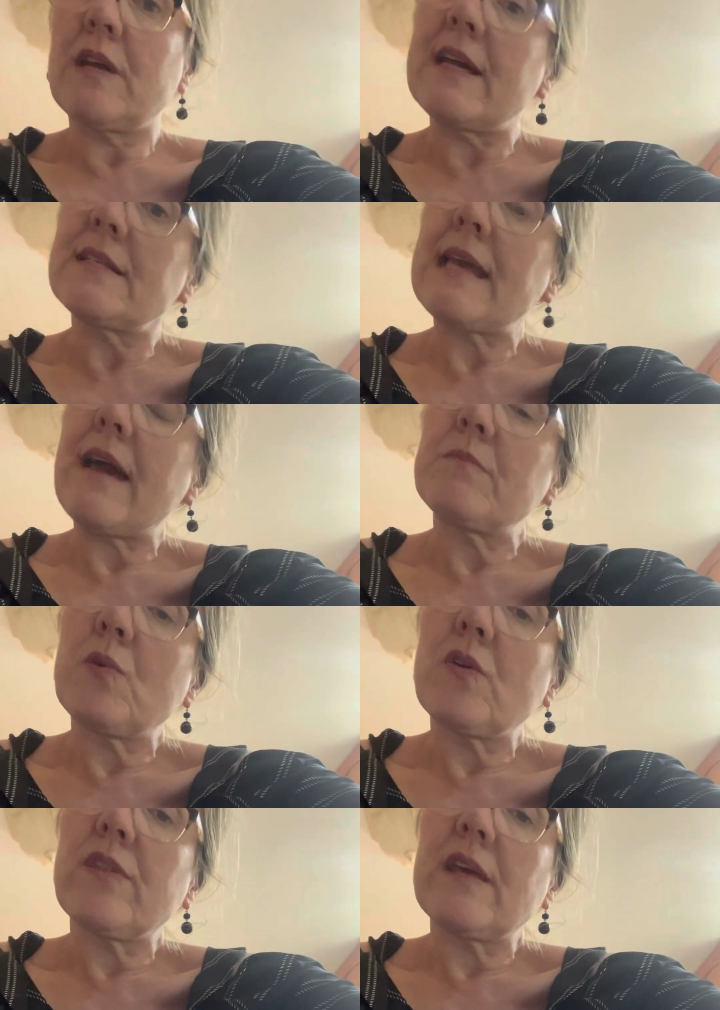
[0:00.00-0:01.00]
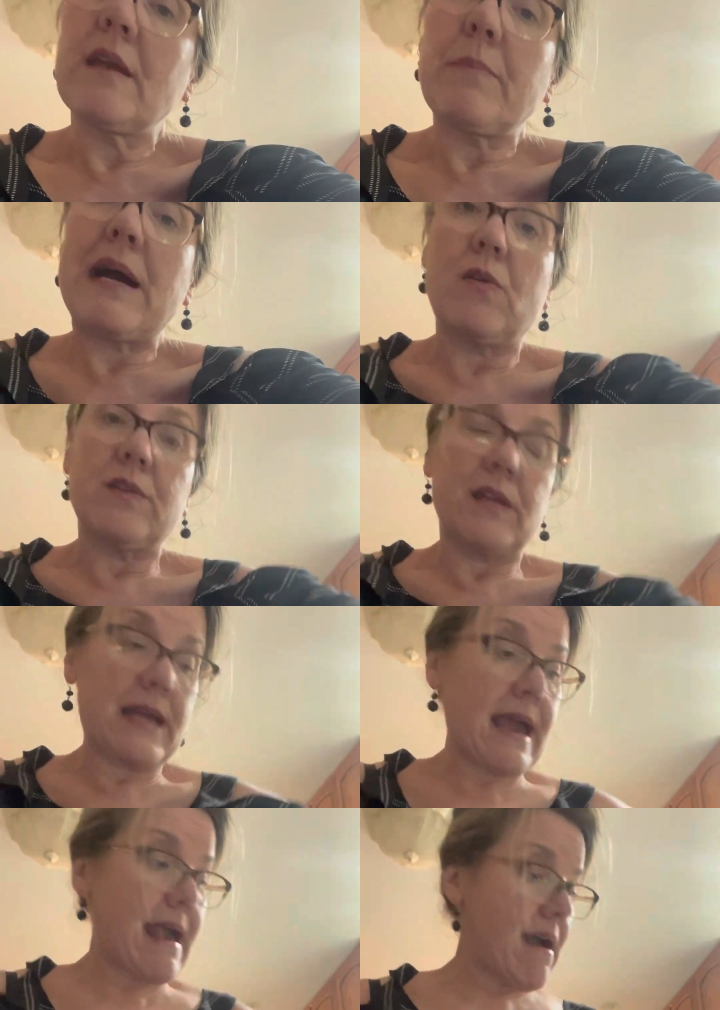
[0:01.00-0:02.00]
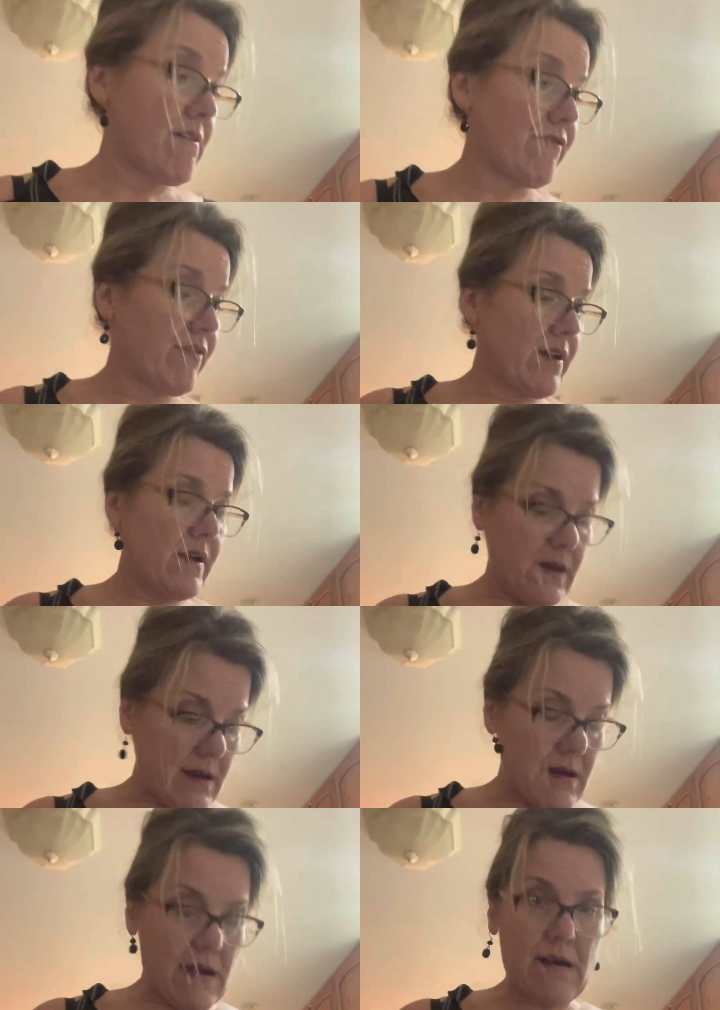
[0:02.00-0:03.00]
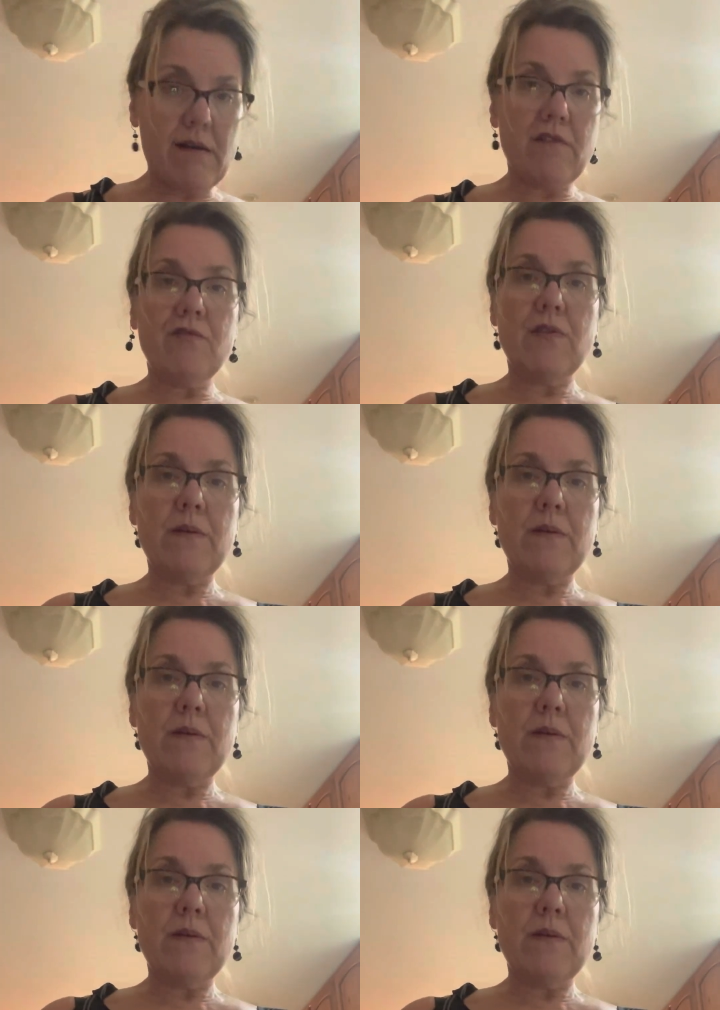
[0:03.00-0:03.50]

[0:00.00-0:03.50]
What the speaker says: guys had more than 1.5 pounds of